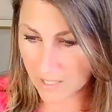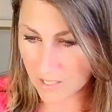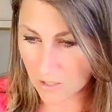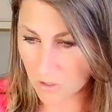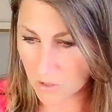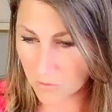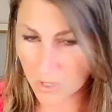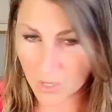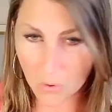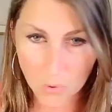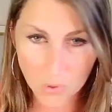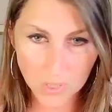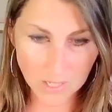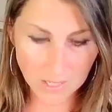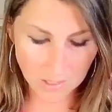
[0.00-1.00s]
So you can
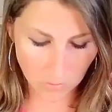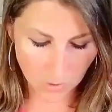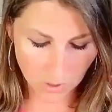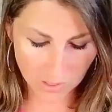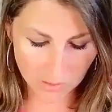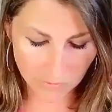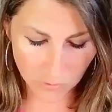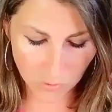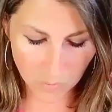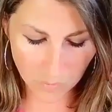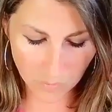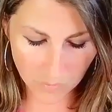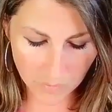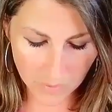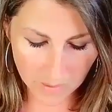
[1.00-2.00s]
record these words. For
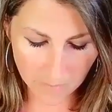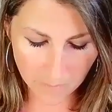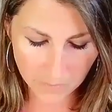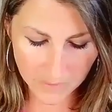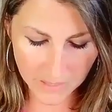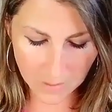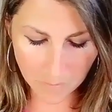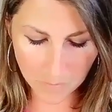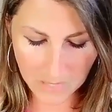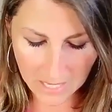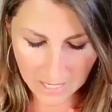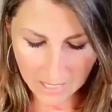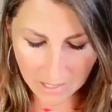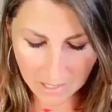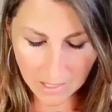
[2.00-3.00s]
to
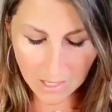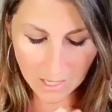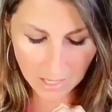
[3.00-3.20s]
me,